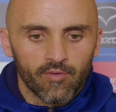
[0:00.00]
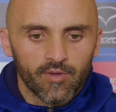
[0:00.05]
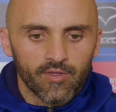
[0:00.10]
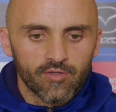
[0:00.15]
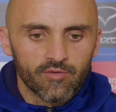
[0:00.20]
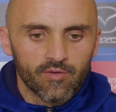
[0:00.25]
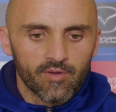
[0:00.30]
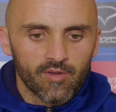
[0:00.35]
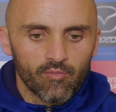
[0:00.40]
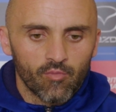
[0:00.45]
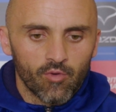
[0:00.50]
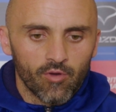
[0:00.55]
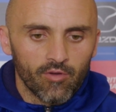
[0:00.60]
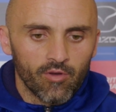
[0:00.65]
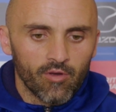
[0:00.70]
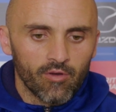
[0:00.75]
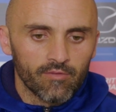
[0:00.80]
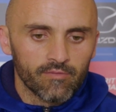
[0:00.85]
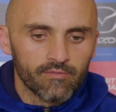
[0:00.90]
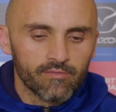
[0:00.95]
injury and
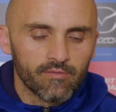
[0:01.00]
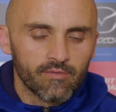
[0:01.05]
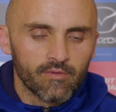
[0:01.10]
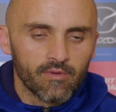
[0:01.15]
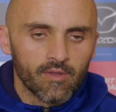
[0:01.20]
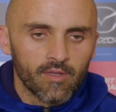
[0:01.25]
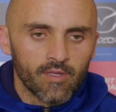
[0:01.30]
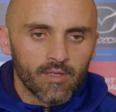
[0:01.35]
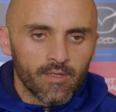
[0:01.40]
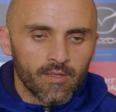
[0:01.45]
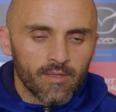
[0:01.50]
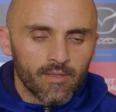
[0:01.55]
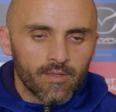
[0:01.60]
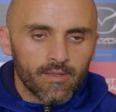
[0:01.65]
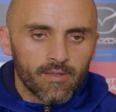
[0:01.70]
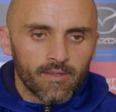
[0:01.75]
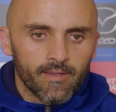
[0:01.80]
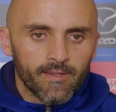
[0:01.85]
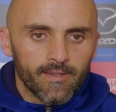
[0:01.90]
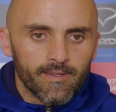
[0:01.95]
whatnot, and
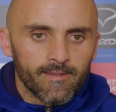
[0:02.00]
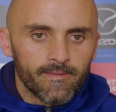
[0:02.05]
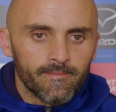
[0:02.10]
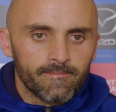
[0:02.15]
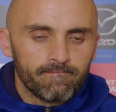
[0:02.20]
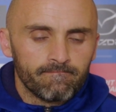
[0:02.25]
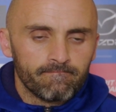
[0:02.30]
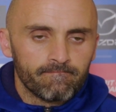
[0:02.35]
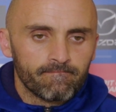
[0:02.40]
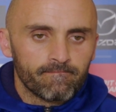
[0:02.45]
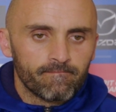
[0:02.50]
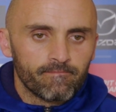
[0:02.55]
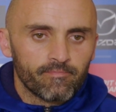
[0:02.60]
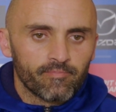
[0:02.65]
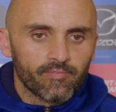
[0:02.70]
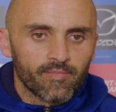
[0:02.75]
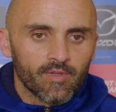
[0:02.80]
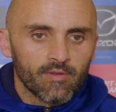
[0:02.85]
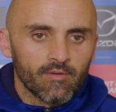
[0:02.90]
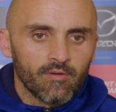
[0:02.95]

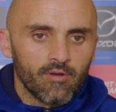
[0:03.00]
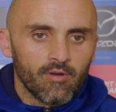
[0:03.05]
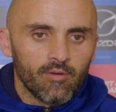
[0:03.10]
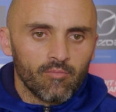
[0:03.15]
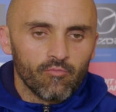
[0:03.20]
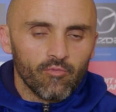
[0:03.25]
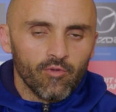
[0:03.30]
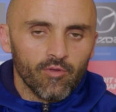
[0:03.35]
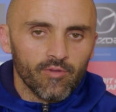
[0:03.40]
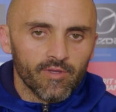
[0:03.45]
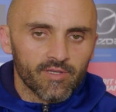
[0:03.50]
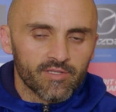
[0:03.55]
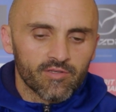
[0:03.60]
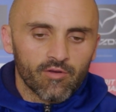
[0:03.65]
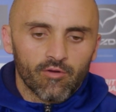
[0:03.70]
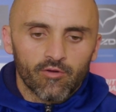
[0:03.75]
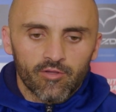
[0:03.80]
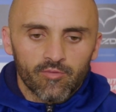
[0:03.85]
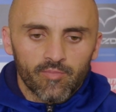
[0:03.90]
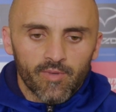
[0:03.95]
I'm really
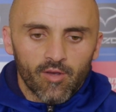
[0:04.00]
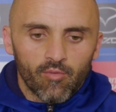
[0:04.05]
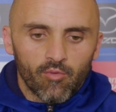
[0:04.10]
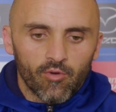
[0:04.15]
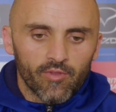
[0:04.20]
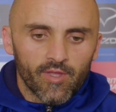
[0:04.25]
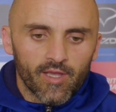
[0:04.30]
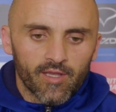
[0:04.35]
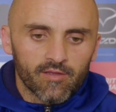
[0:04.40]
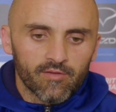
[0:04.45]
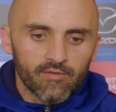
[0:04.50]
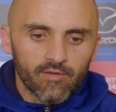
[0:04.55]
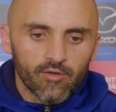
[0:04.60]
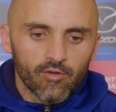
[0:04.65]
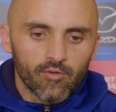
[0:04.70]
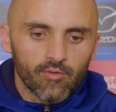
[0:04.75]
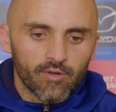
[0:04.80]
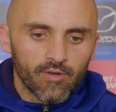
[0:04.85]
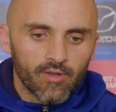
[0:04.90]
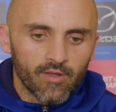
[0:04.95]
excited about what that can
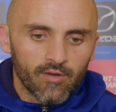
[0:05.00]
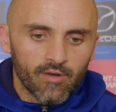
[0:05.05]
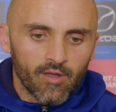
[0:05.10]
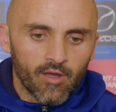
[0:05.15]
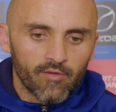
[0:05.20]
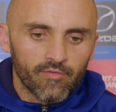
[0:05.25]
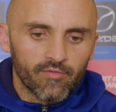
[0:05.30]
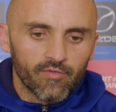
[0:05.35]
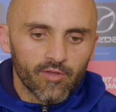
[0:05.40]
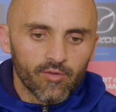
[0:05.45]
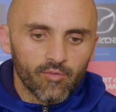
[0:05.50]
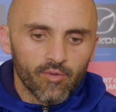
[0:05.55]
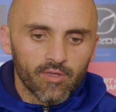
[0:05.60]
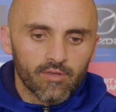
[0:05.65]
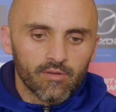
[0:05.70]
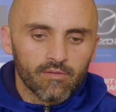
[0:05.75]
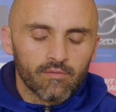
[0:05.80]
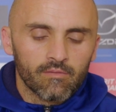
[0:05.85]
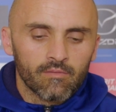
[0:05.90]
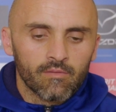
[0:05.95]
do, and hopefully we
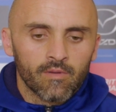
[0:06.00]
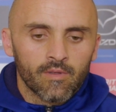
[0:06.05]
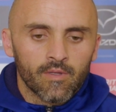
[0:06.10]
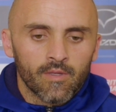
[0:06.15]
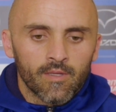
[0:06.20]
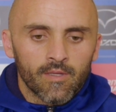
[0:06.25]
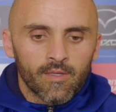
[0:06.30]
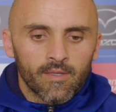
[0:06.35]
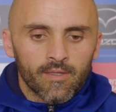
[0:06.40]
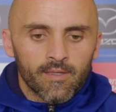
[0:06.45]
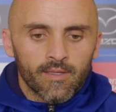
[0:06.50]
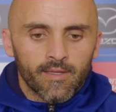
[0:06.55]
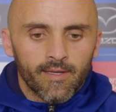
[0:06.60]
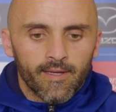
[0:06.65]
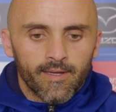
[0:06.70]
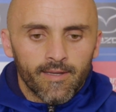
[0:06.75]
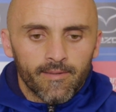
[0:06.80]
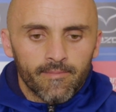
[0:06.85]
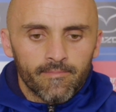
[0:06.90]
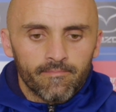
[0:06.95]
can
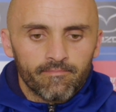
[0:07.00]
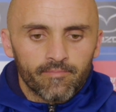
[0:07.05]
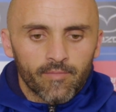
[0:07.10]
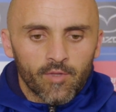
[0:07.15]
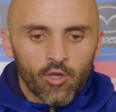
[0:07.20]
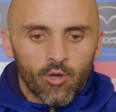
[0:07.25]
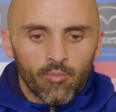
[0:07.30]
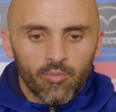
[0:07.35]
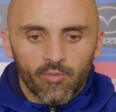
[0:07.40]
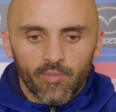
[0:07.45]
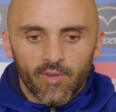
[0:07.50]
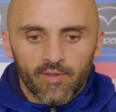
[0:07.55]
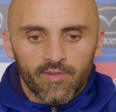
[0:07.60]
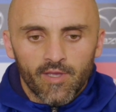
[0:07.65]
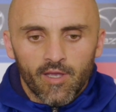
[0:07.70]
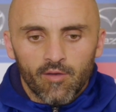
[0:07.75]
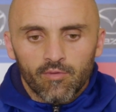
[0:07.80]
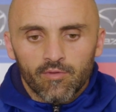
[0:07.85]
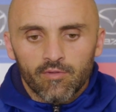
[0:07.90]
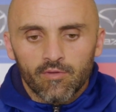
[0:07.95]
complement
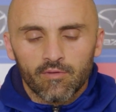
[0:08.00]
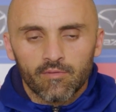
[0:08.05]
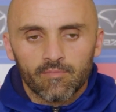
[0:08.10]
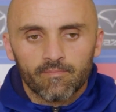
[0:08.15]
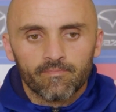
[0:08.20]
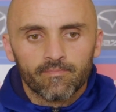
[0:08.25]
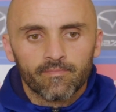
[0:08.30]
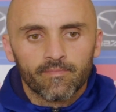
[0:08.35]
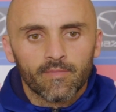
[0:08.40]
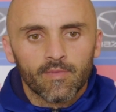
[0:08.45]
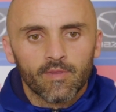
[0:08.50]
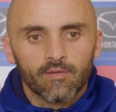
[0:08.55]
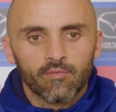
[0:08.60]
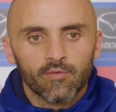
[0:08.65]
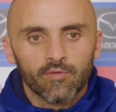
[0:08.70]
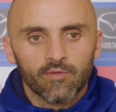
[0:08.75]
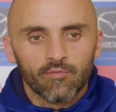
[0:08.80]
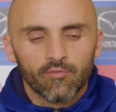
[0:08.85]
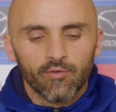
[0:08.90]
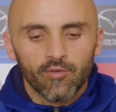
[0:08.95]
that with a
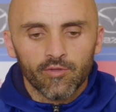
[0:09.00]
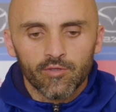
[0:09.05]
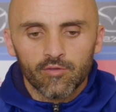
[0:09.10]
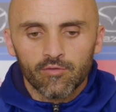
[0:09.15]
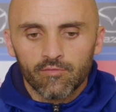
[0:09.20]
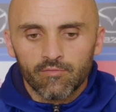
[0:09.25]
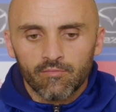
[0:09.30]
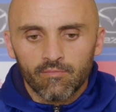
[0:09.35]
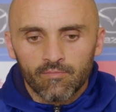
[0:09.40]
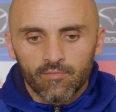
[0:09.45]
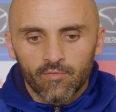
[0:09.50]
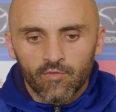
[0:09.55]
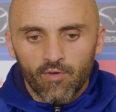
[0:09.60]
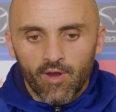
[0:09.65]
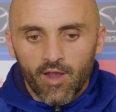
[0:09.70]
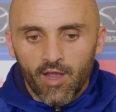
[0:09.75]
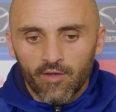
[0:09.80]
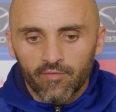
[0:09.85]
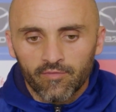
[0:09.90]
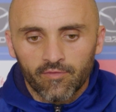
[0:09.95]
really good
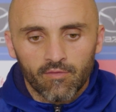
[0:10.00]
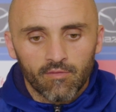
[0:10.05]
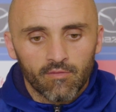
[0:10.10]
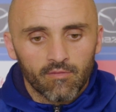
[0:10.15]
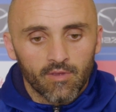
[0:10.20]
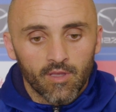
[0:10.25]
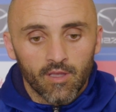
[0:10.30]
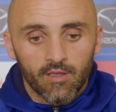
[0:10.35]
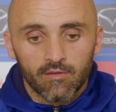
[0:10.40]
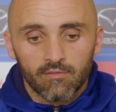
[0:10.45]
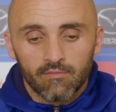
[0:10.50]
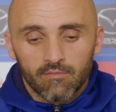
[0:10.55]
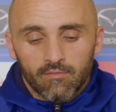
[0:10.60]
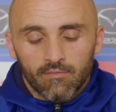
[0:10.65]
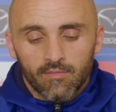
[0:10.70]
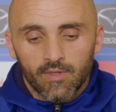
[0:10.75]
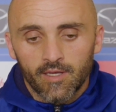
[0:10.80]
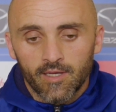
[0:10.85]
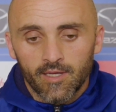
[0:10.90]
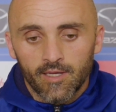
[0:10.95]
draft and
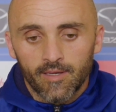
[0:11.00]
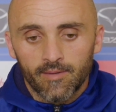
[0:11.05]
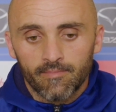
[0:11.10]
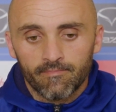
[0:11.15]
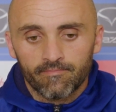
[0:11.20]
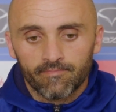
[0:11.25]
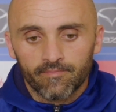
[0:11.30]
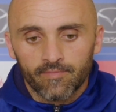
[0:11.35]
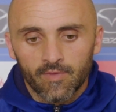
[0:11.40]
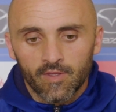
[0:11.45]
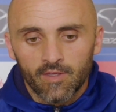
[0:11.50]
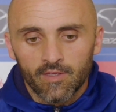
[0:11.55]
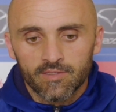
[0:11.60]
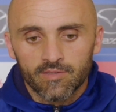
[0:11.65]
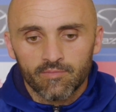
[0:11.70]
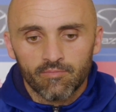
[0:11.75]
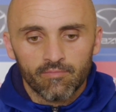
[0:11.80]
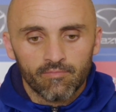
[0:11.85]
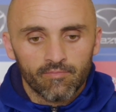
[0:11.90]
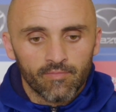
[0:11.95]
look at
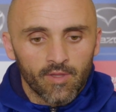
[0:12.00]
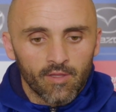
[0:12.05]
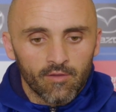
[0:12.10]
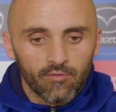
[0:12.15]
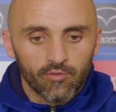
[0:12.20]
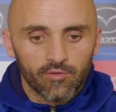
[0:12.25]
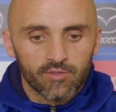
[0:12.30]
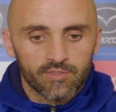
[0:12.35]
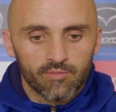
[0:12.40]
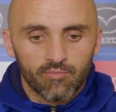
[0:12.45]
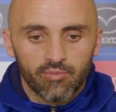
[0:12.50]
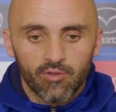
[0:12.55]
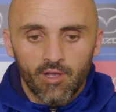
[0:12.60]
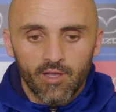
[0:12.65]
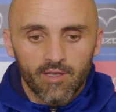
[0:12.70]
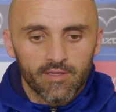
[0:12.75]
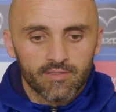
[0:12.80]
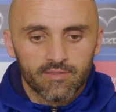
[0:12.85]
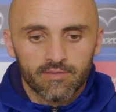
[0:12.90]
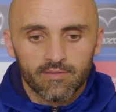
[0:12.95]
some
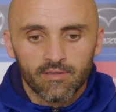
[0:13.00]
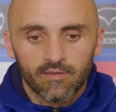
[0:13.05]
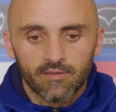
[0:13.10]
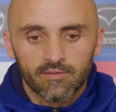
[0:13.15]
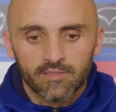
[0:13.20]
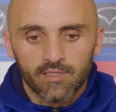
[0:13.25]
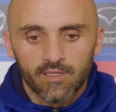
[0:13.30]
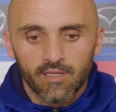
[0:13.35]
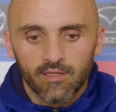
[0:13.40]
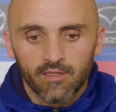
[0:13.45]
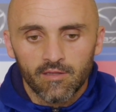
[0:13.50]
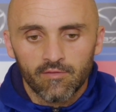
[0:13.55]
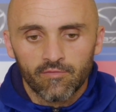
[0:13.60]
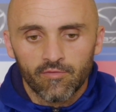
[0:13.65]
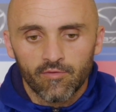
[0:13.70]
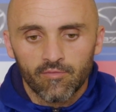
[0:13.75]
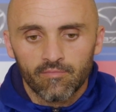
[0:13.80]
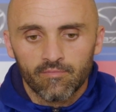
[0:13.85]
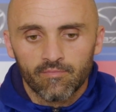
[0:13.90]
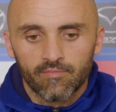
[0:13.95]
players to get in
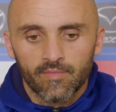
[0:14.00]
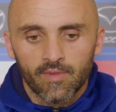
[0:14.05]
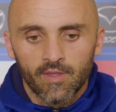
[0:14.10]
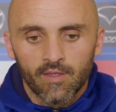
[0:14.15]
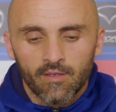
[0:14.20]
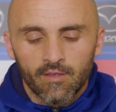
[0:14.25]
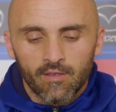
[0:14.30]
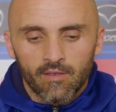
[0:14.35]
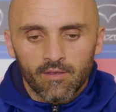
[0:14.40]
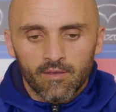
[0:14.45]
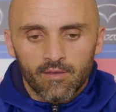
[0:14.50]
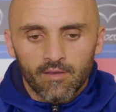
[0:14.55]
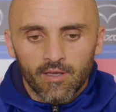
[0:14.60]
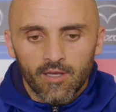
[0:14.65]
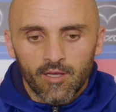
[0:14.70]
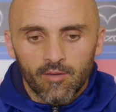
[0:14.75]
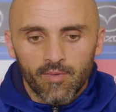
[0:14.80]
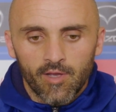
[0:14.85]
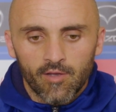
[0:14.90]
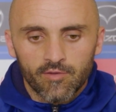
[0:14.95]
from
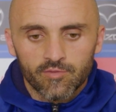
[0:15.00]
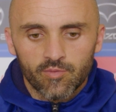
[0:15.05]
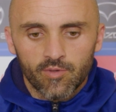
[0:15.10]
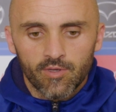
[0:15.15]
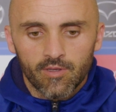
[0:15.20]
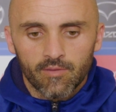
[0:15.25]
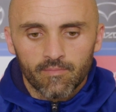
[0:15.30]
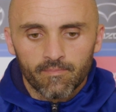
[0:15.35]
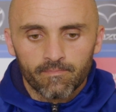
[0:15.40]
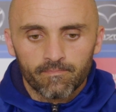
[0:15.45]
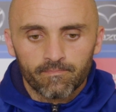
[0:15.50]
elsewhere.